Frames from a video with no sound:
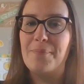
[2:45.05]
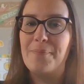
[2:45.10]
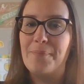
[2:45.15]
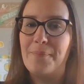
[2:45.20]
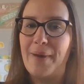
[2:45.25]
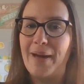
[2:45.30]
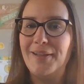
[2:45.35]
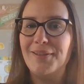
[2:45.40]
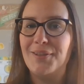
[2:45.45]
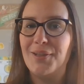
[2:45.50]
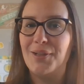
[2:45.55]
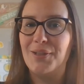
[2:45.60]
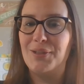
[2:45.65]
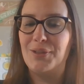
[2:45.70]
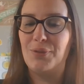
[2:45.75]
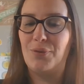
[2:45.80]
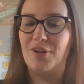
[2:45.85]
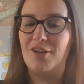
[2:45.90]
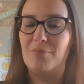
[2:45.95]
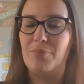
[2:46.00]
"Mice are
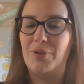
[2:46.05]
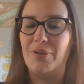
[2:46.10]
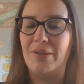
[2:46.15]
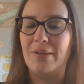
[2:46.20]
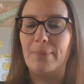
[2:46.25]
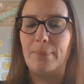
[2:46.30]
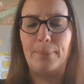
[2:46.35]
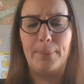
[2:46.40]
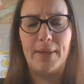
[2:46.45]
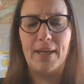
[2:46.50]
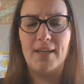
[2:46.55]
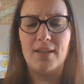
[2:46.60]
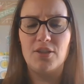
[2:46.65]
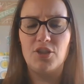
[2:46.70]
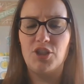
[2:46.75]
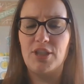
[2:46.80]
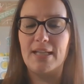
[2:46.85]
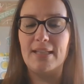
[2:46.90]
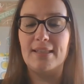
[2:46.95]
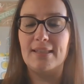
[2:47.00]
adorable, but
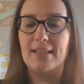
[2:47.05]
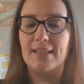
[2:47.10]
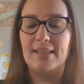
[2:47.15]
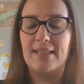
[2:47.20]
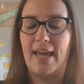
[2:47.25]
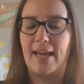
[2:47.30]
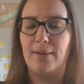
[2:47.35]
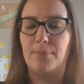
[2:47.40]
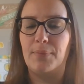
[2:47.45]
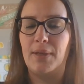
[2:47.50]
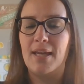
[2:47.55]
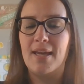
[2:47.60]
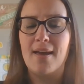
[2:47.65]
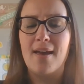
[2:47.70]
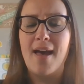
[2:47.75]
just the same,